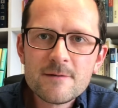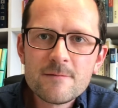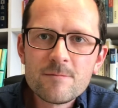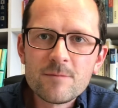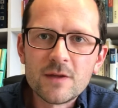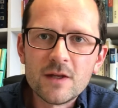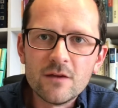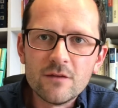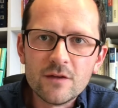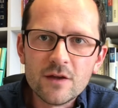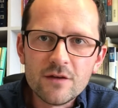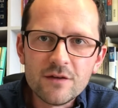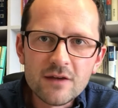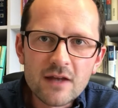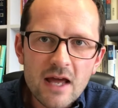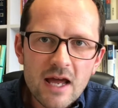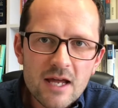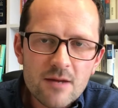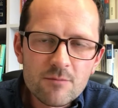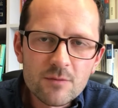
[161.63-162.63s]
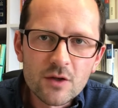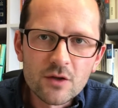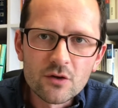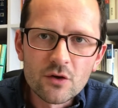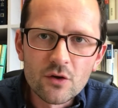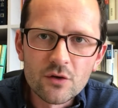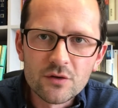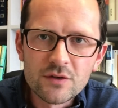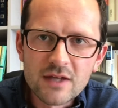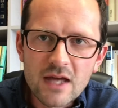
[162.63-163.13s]
that the name that
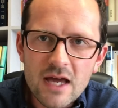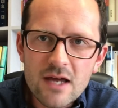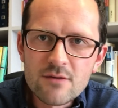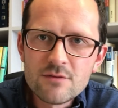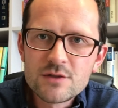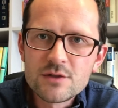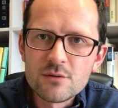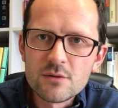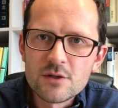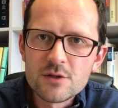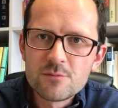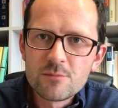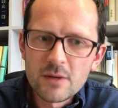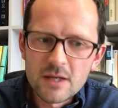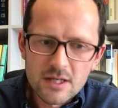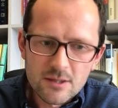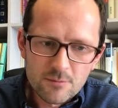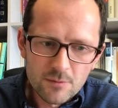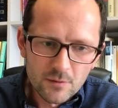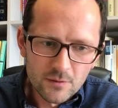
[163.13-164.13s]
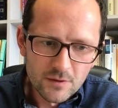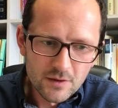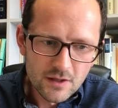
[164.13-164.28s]
God gave to his people,